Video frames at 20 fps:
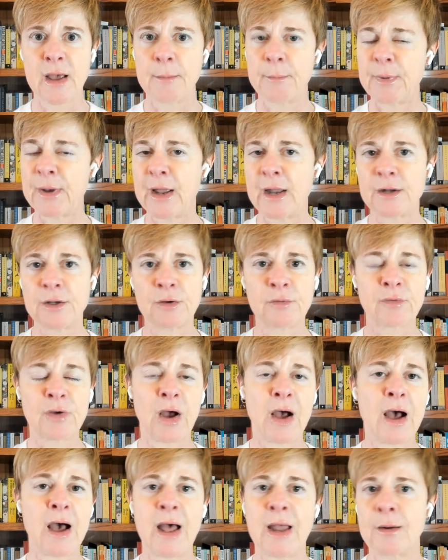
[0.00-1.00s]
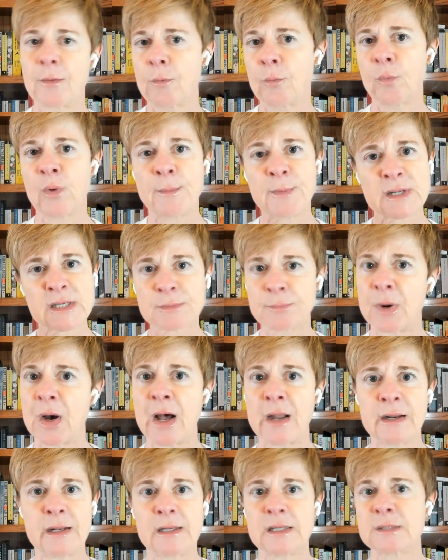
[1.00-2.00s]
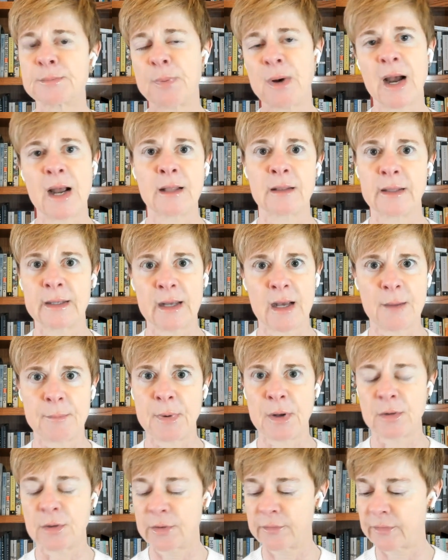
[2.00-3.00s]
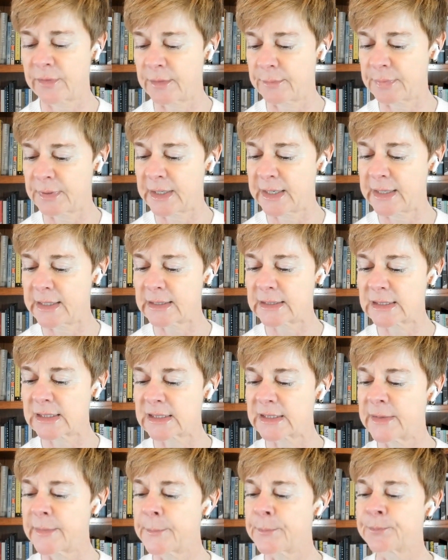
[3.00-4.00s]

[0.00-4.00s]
But you've got women's bodies piling up all over the place.